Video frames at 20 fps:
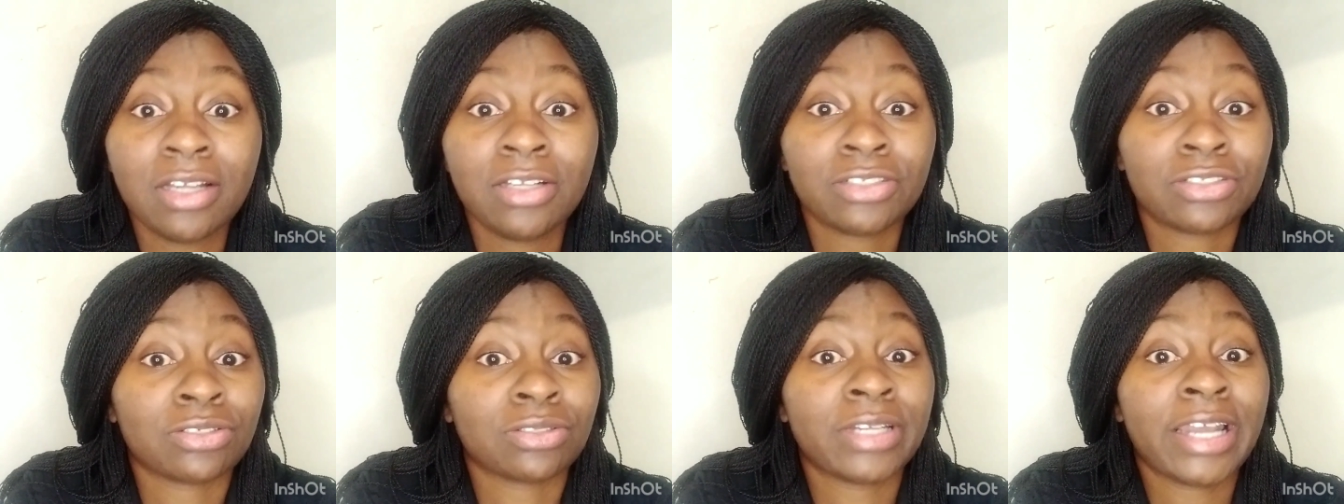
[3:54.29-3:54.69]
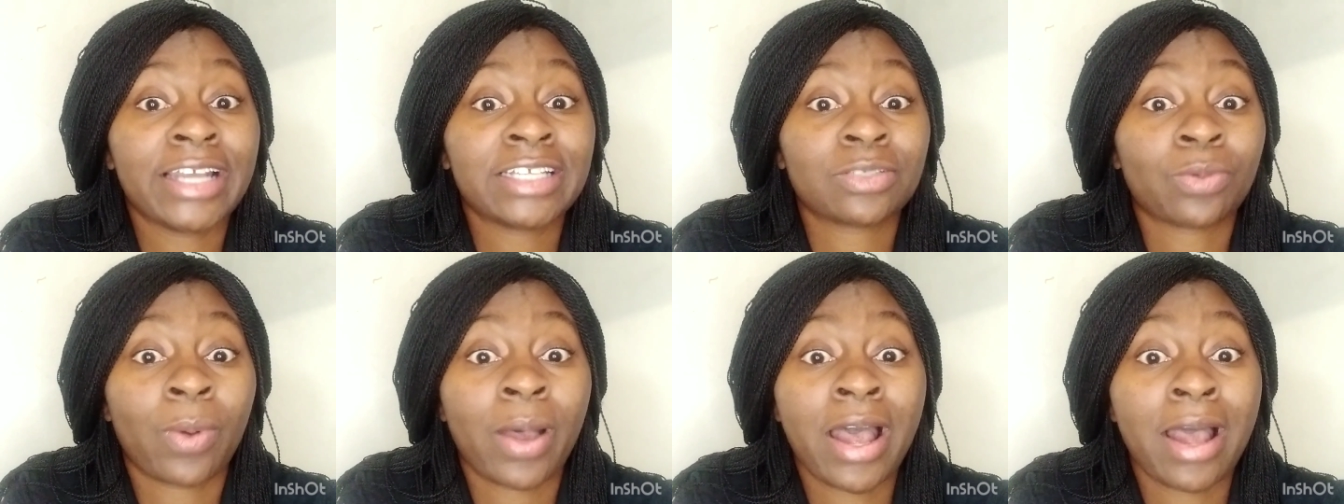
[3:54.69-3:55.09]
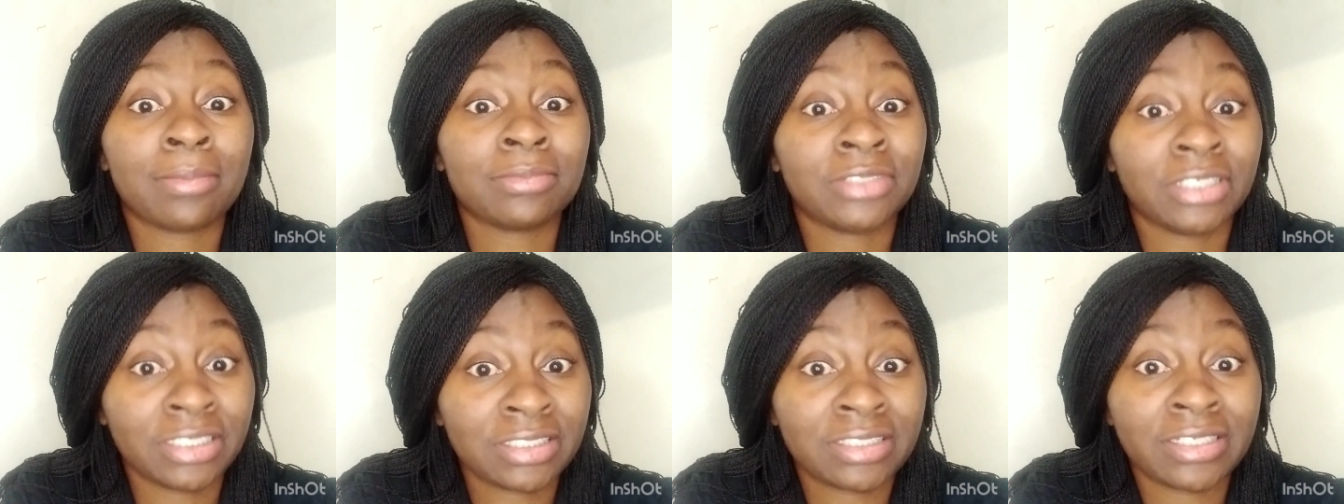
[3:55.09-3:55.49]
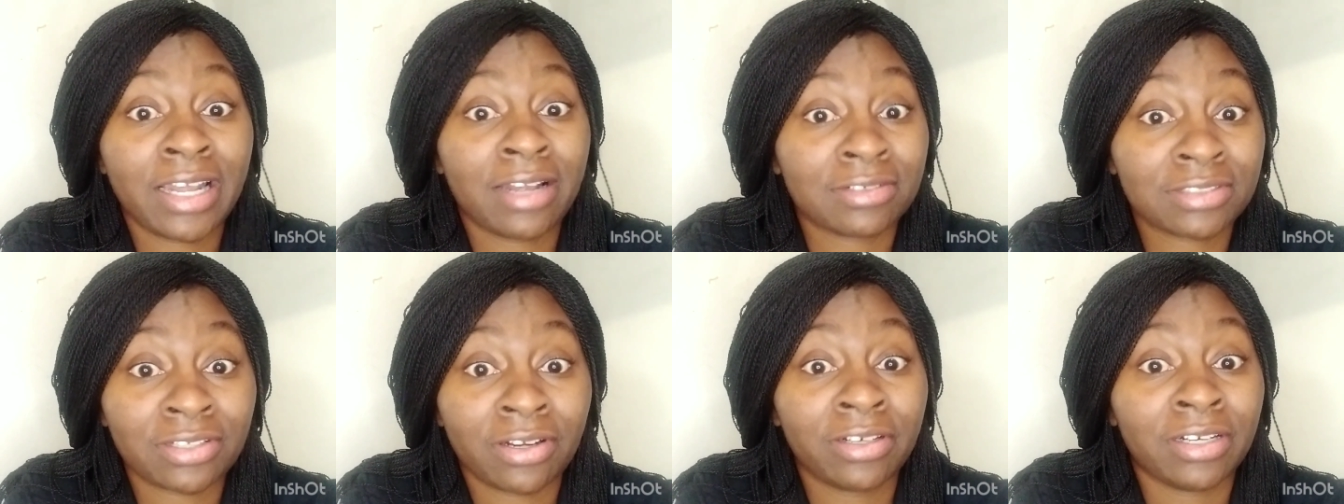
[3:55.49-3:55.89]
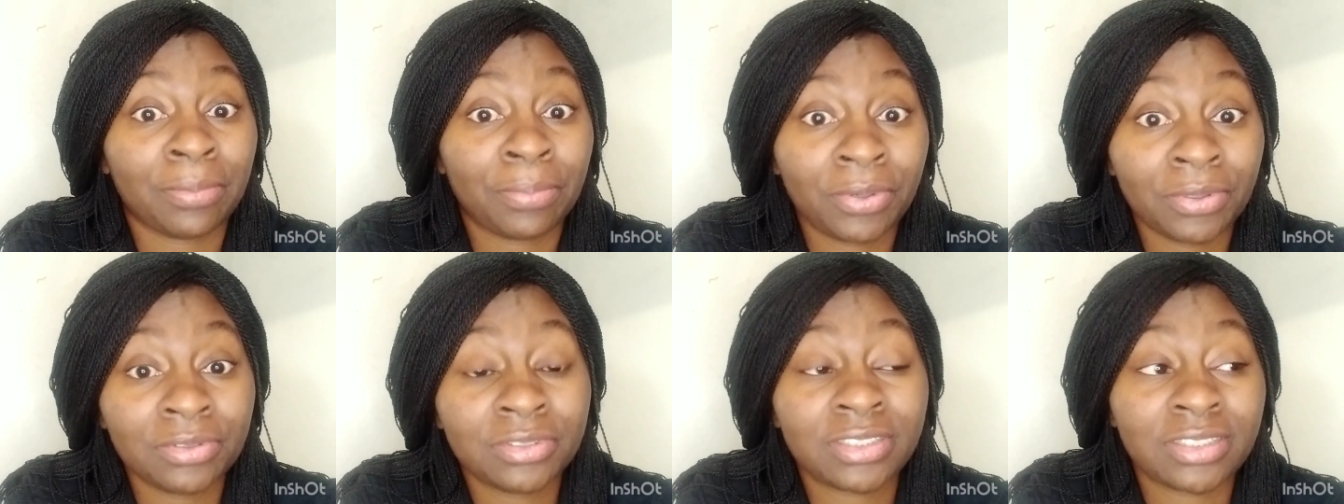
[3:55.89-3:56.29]
So that's why I'm just now starting to
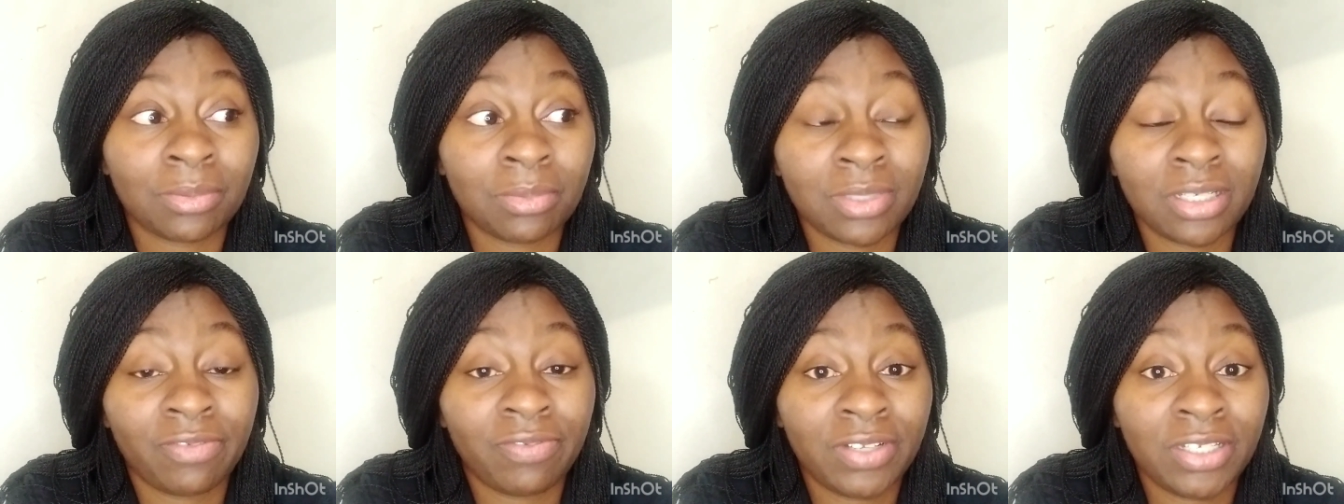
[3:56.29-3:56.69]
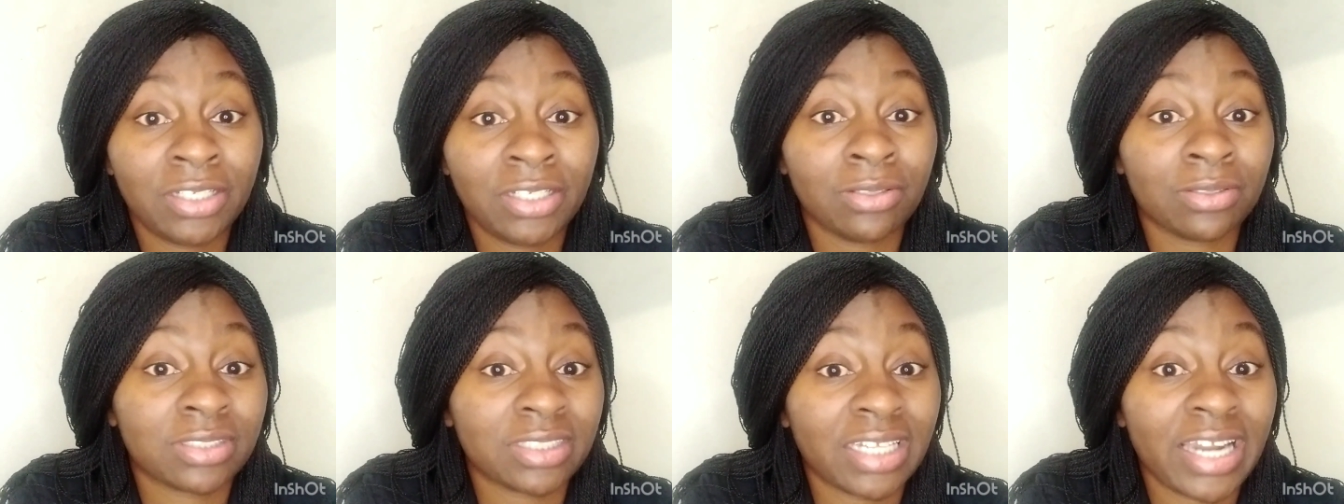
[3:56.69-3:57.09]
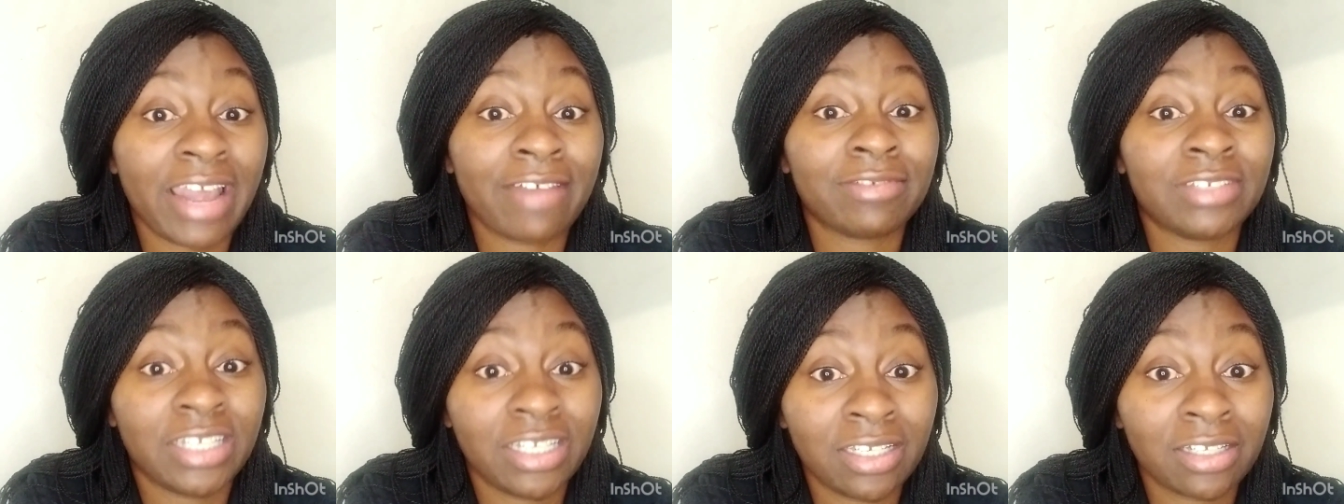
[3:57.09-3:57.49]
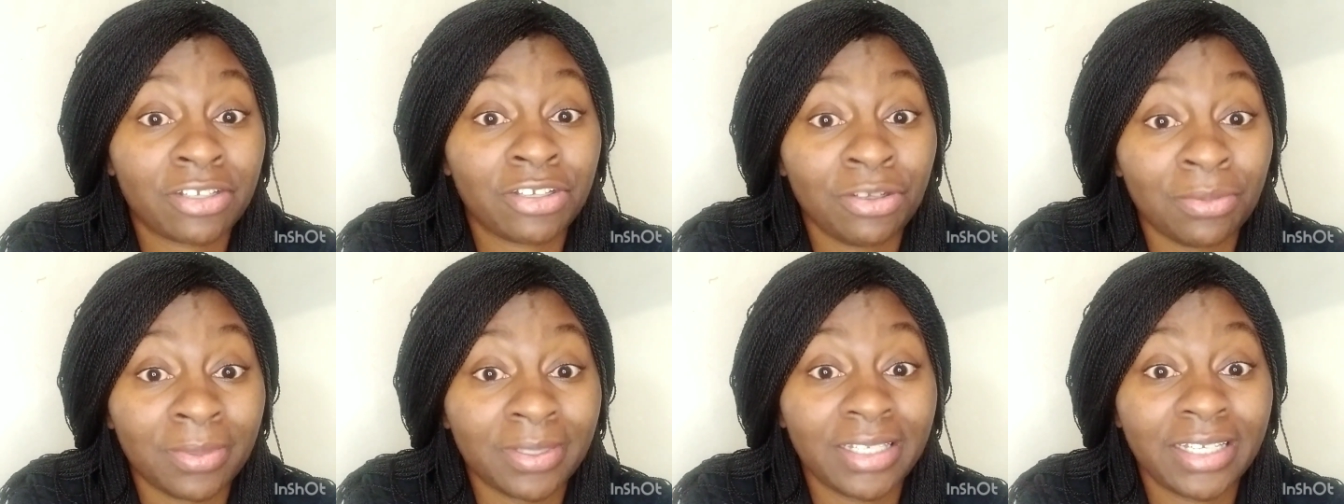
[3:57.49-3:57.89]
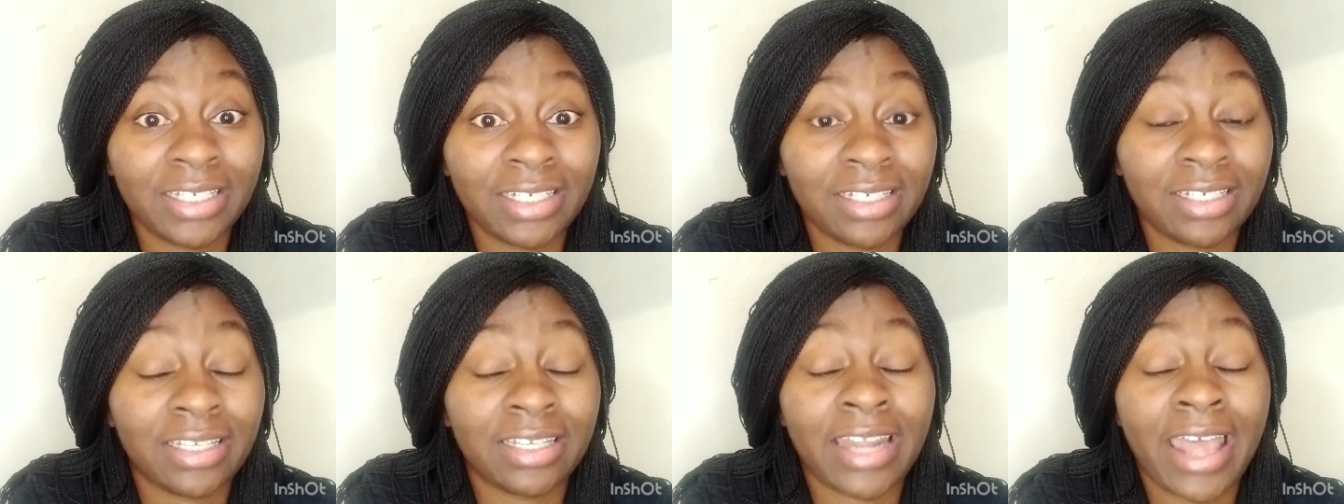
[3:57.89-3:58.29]
post some of the videos that I've did
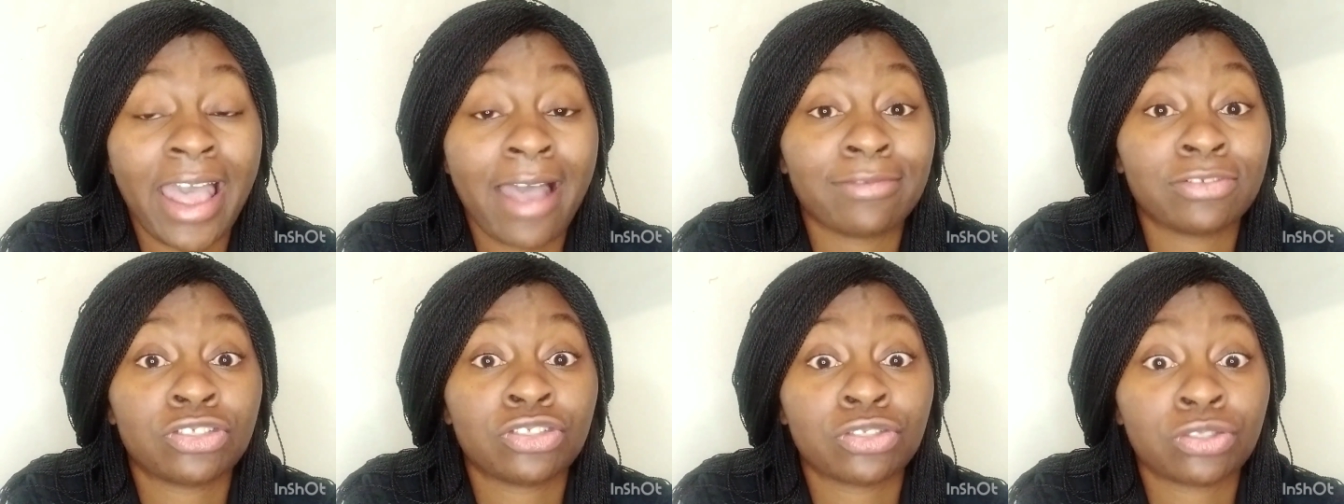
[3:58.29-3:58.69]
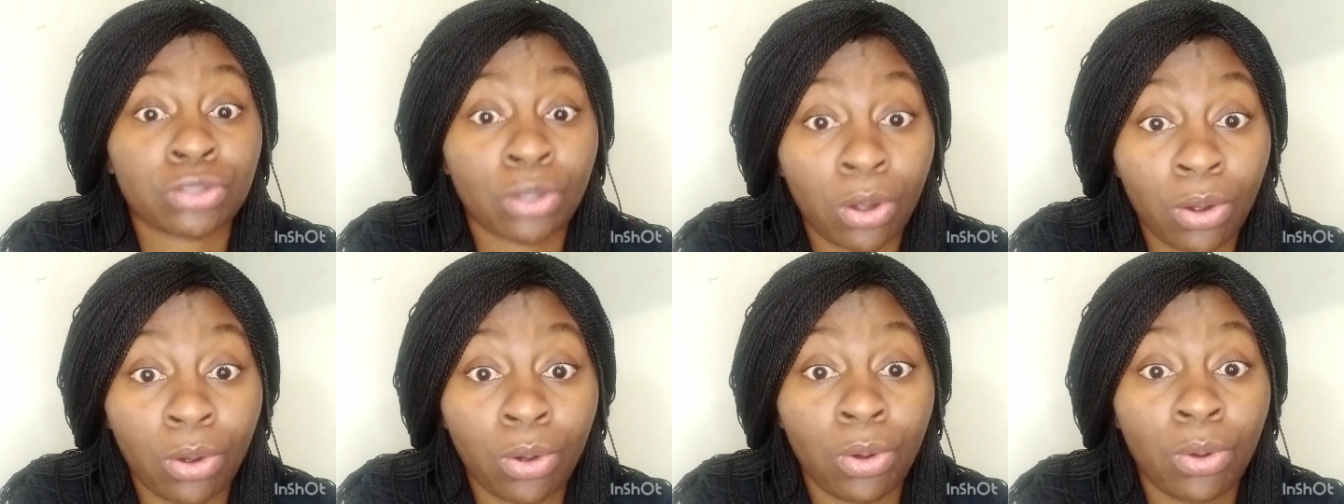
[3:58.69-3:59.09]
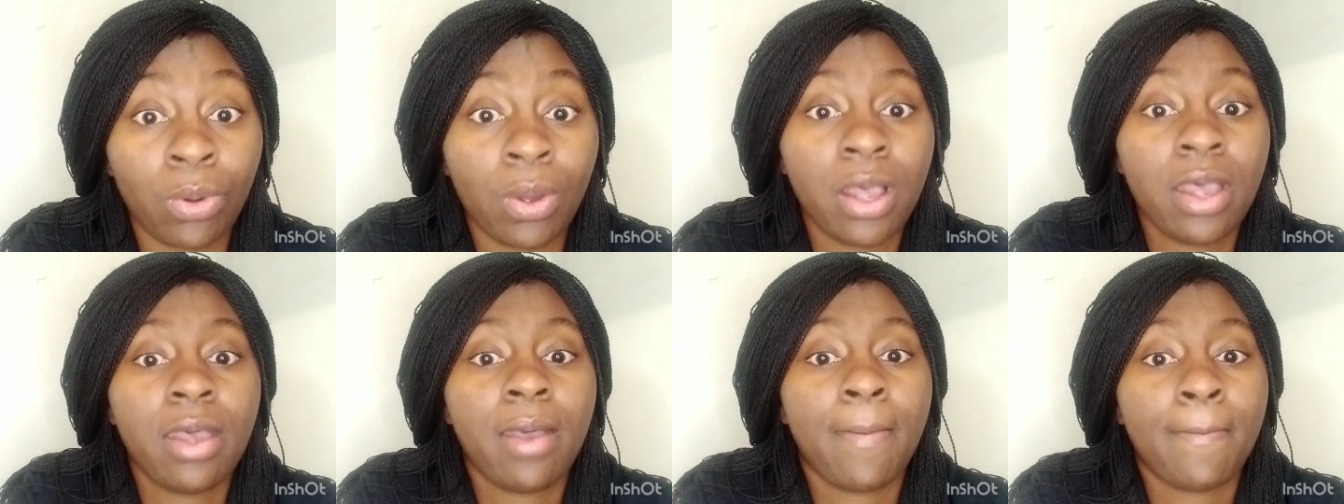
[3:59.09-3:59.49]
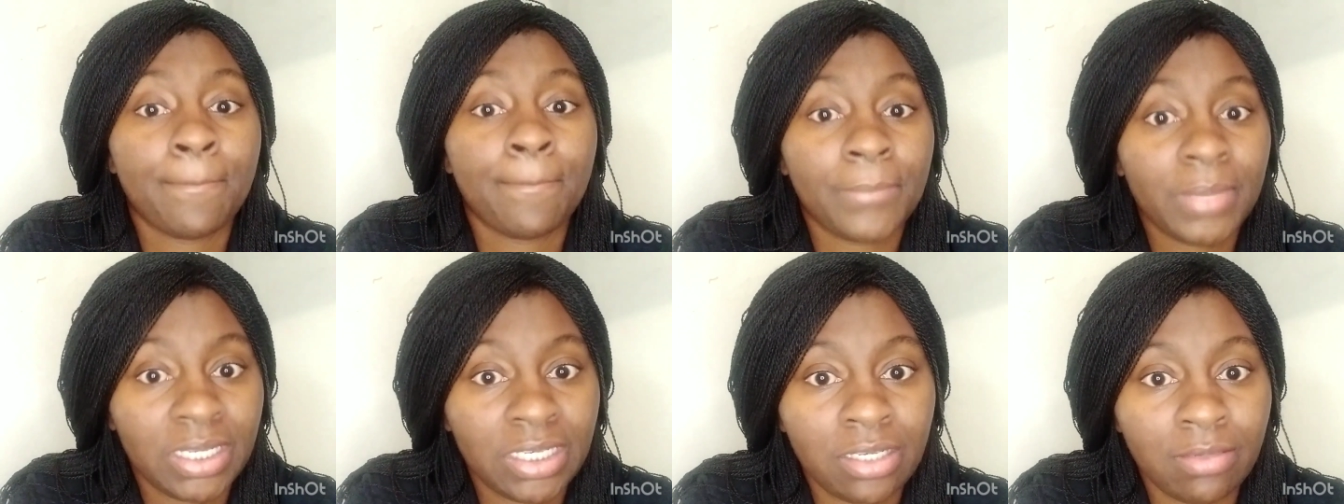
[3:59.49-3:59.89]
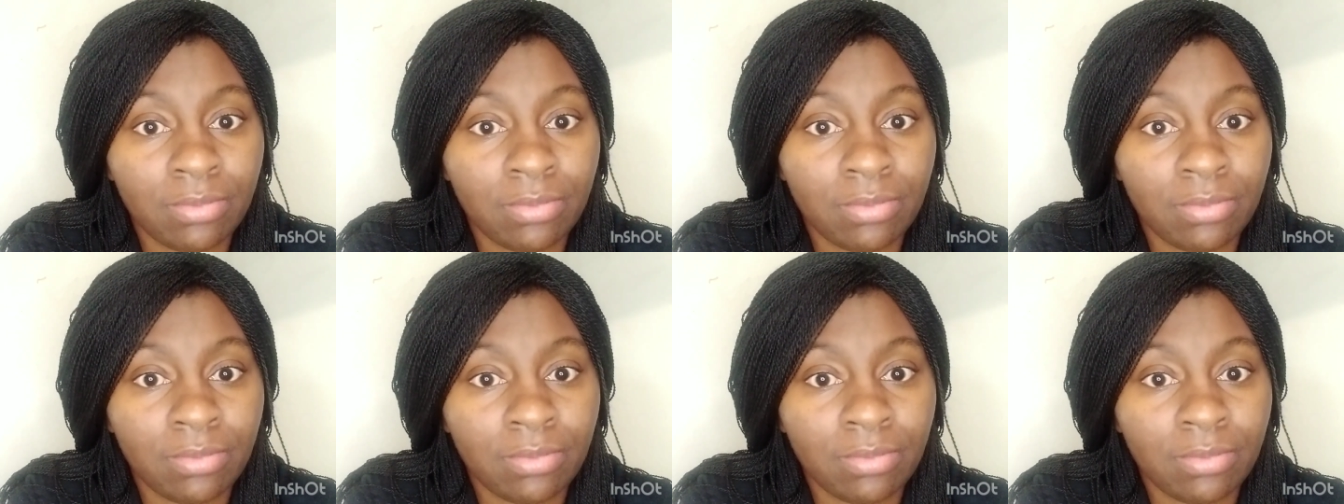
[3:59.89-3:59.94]
accumulated, and I have so many